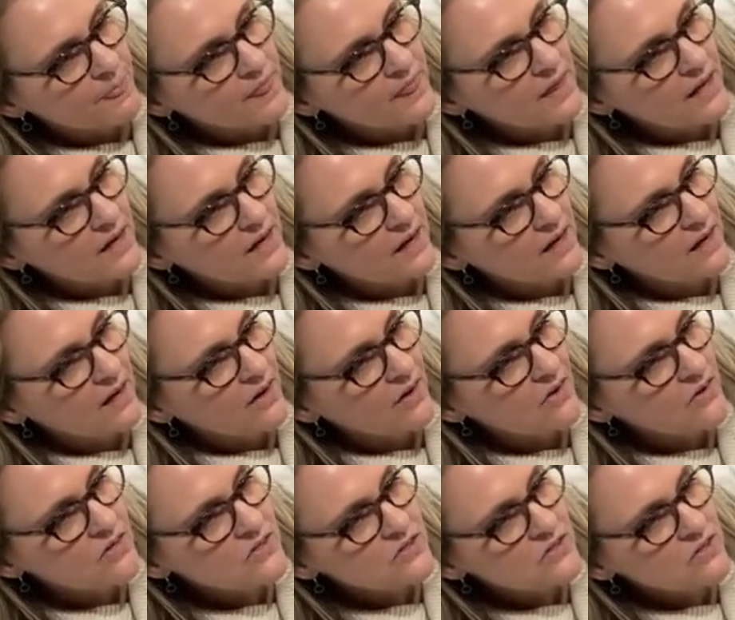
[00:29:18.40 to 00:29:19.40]
that I
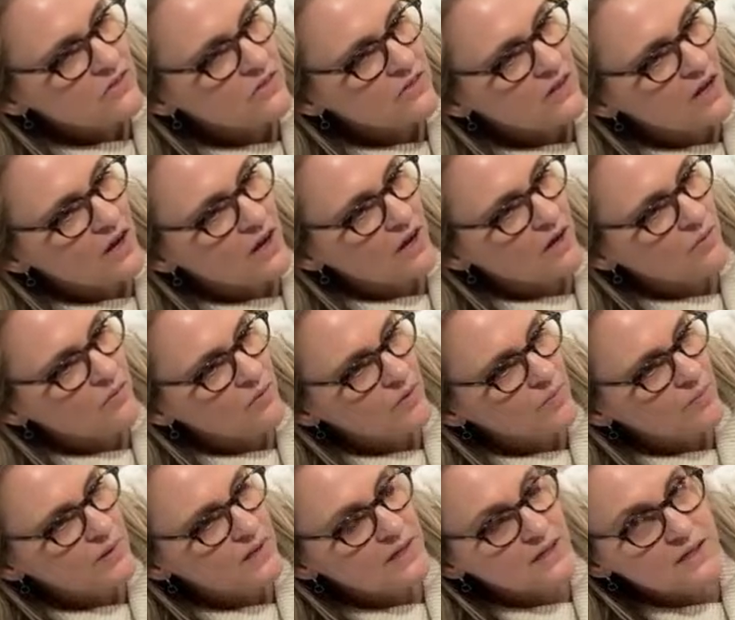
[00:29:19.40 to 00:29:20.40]
also thought would
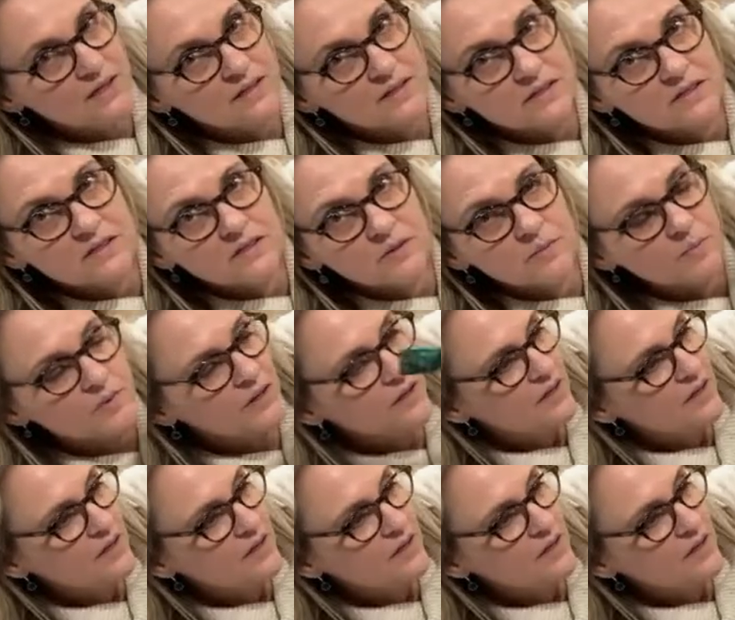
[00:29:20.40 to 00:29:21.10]
be super